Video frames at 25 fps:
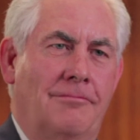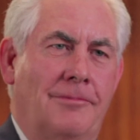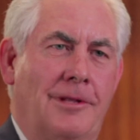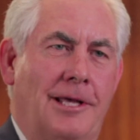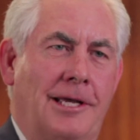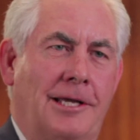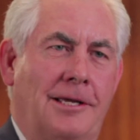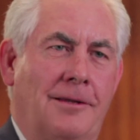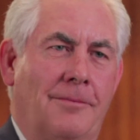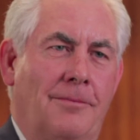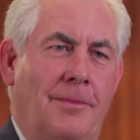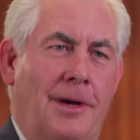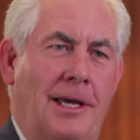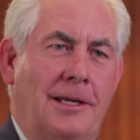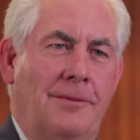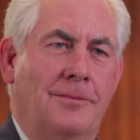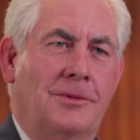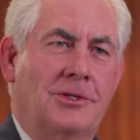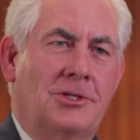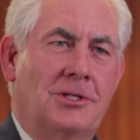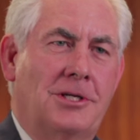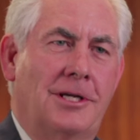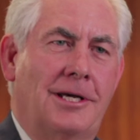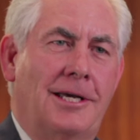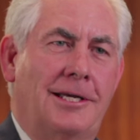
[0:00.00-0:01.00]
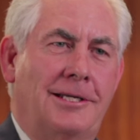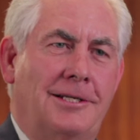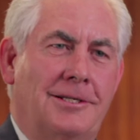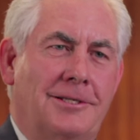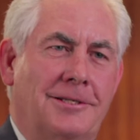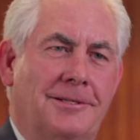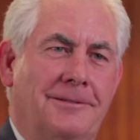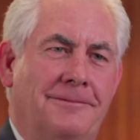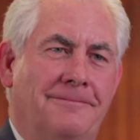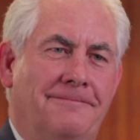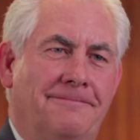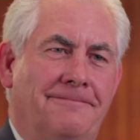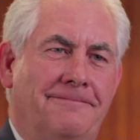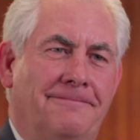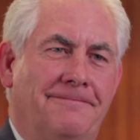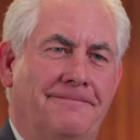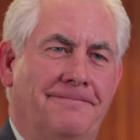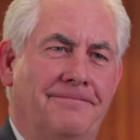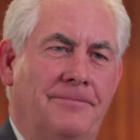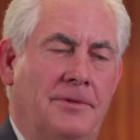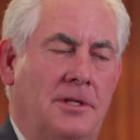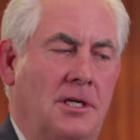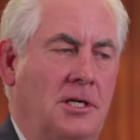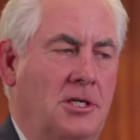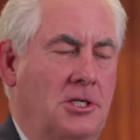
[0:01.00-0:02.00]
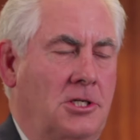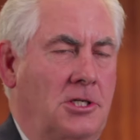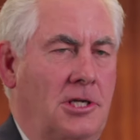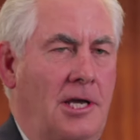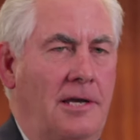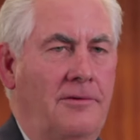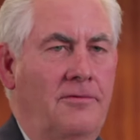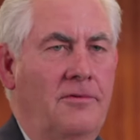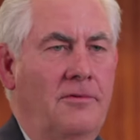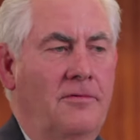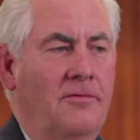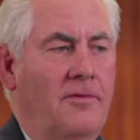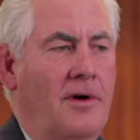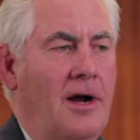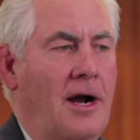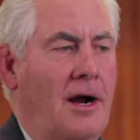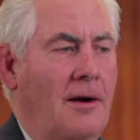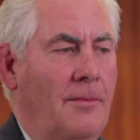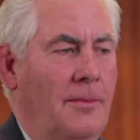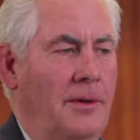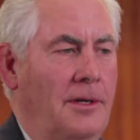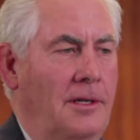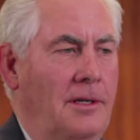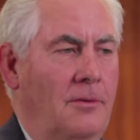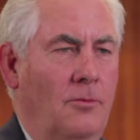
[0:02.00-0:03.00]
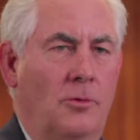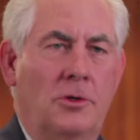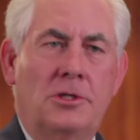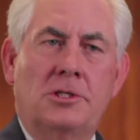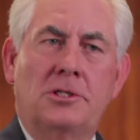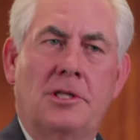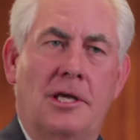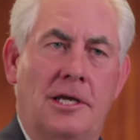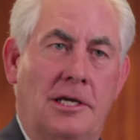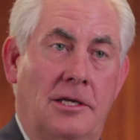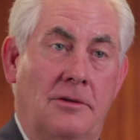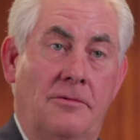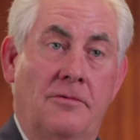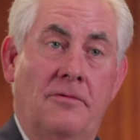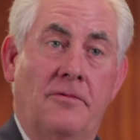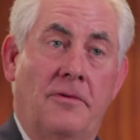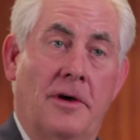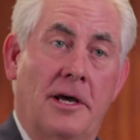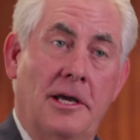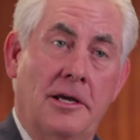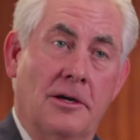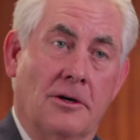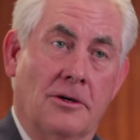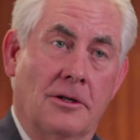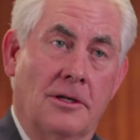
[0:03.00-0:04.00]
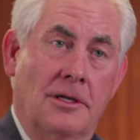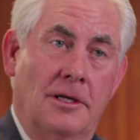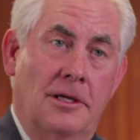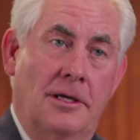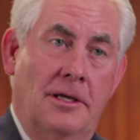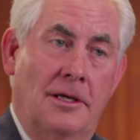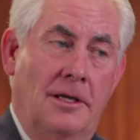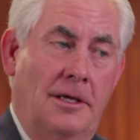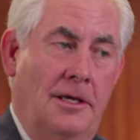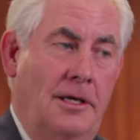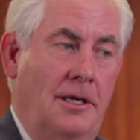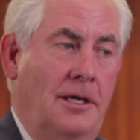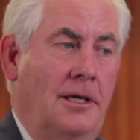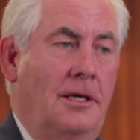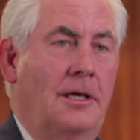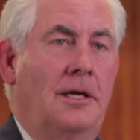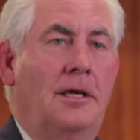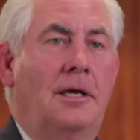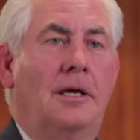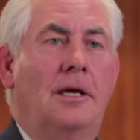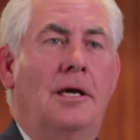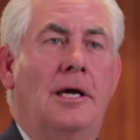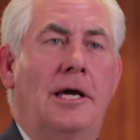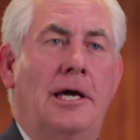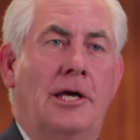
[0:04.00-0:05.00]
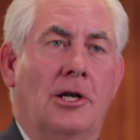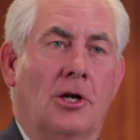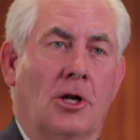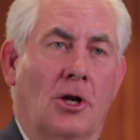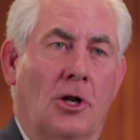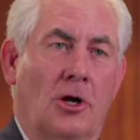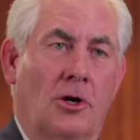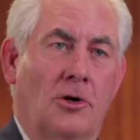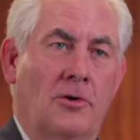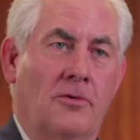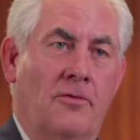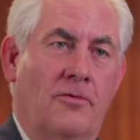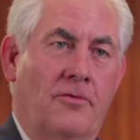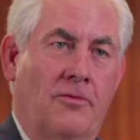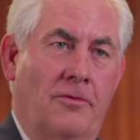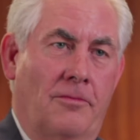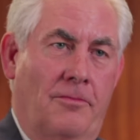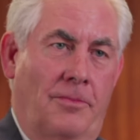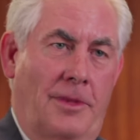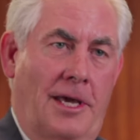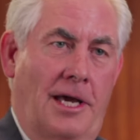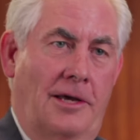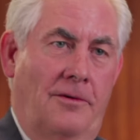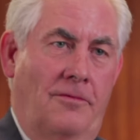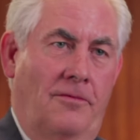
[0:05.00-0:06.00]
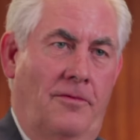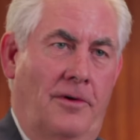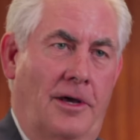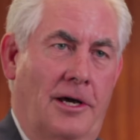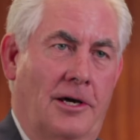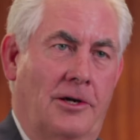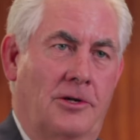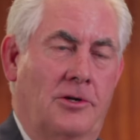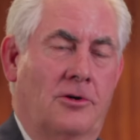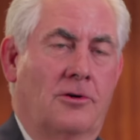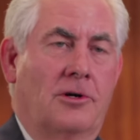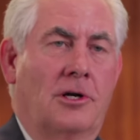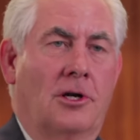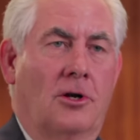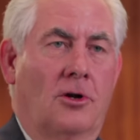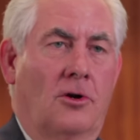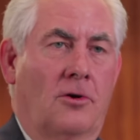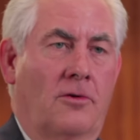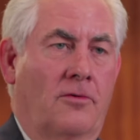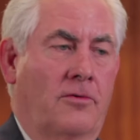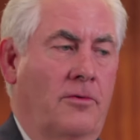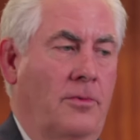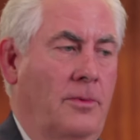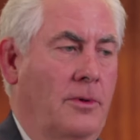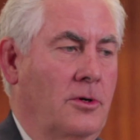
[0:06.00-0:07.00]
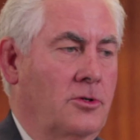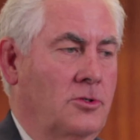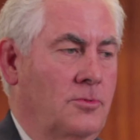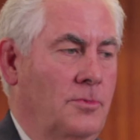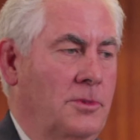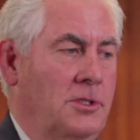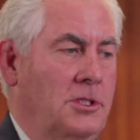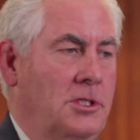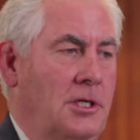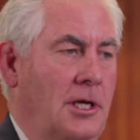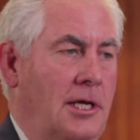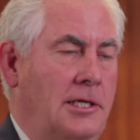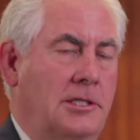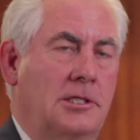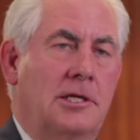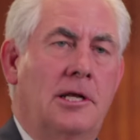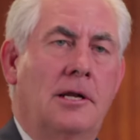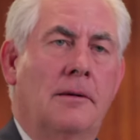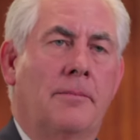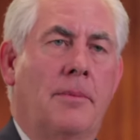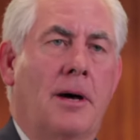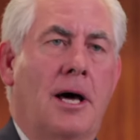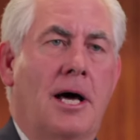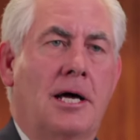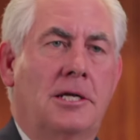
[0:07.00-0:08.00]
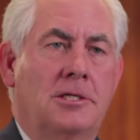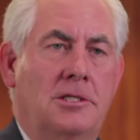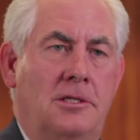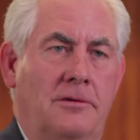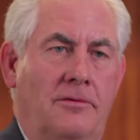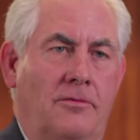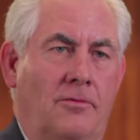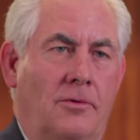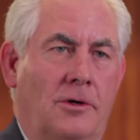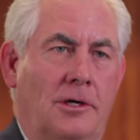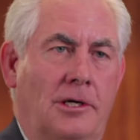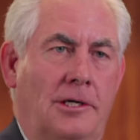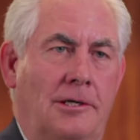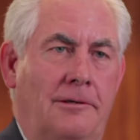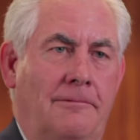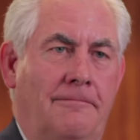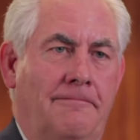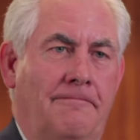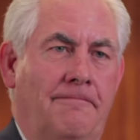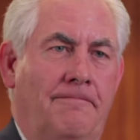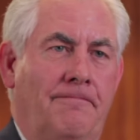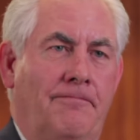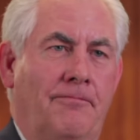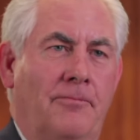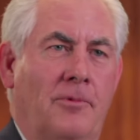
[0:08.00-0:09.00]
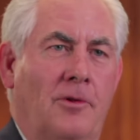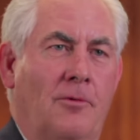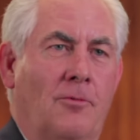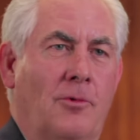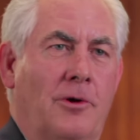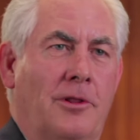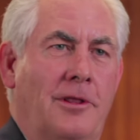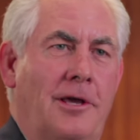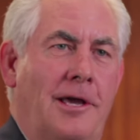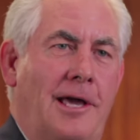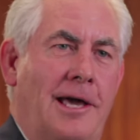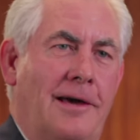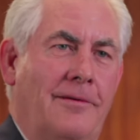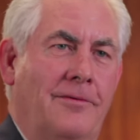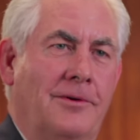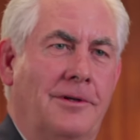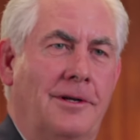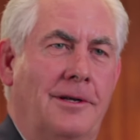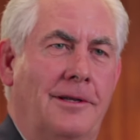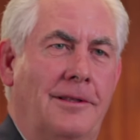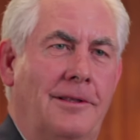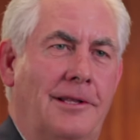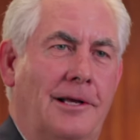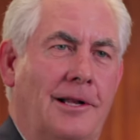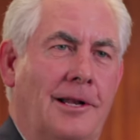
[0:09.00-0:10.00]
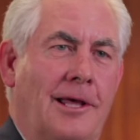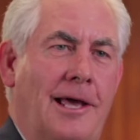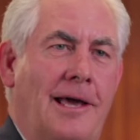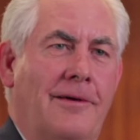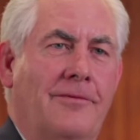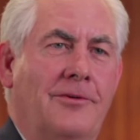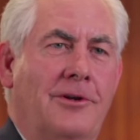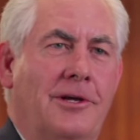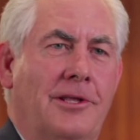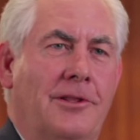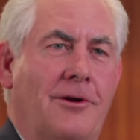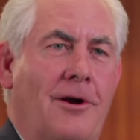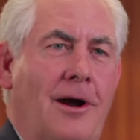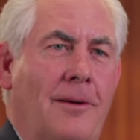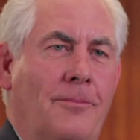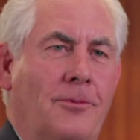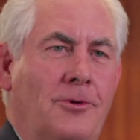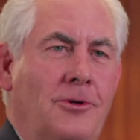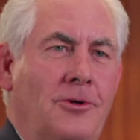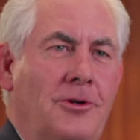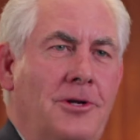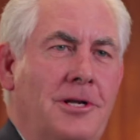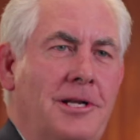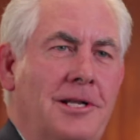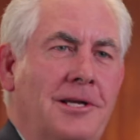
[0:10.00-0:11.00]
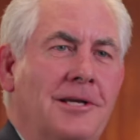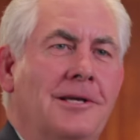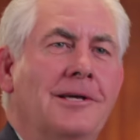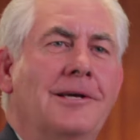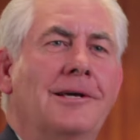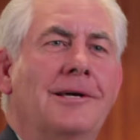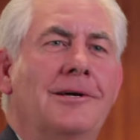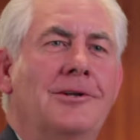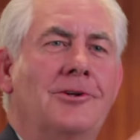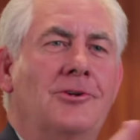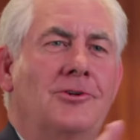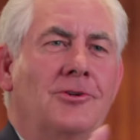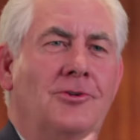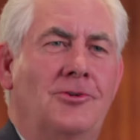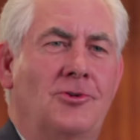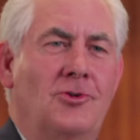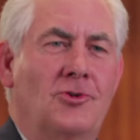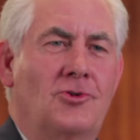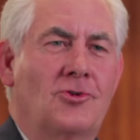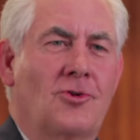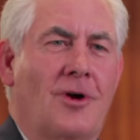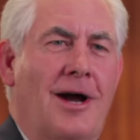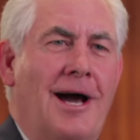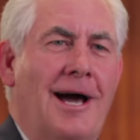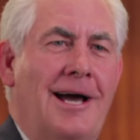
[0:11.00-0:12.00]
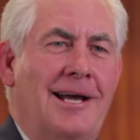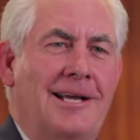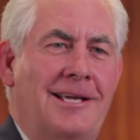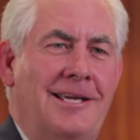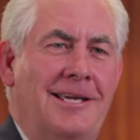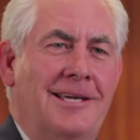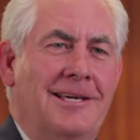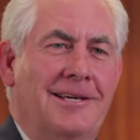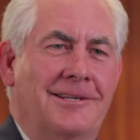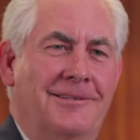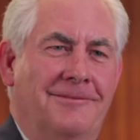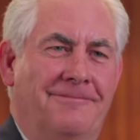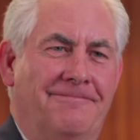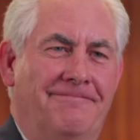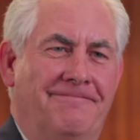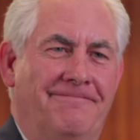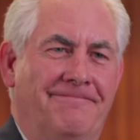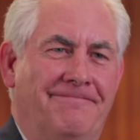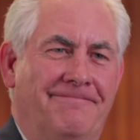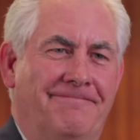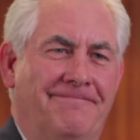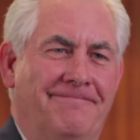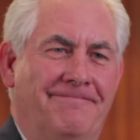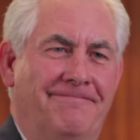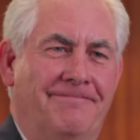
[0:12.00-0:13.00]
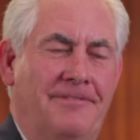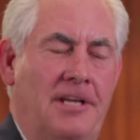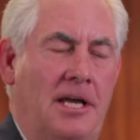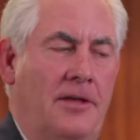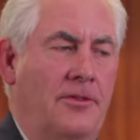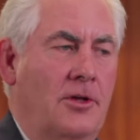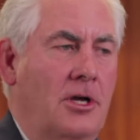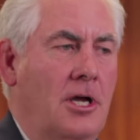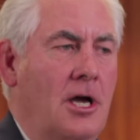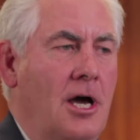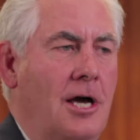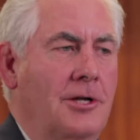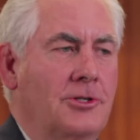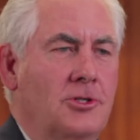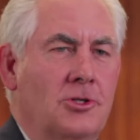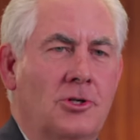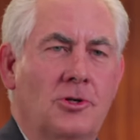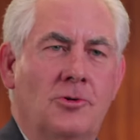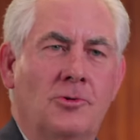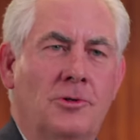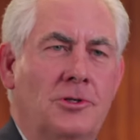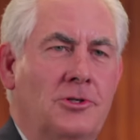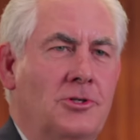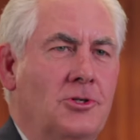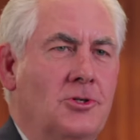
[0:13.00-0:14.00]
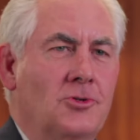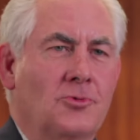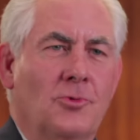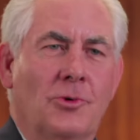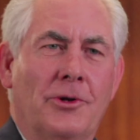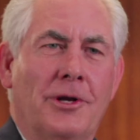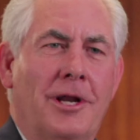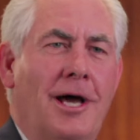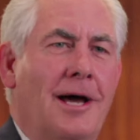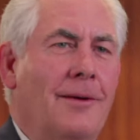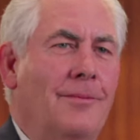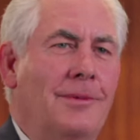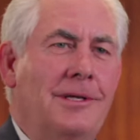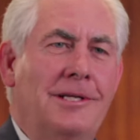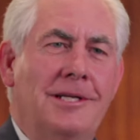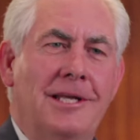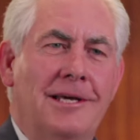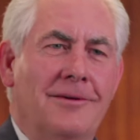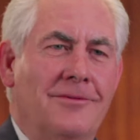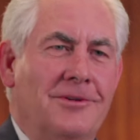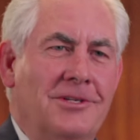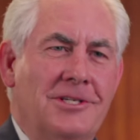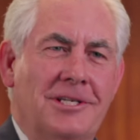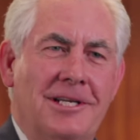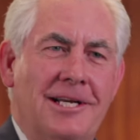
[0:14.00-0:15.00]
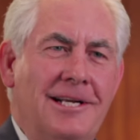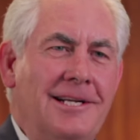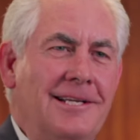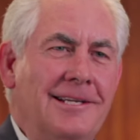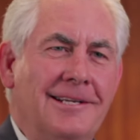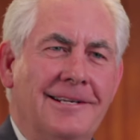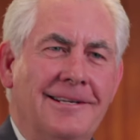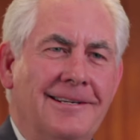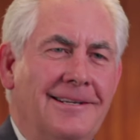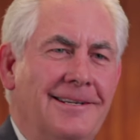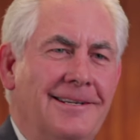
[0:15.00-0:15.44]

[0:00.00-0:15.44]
they can make mistakes, a safe environment in which they can fail and learn from that failure and learn from those mistakes in a positive way, where they have a, they'll have another opportunity to try again. And the consequences will not be devastating.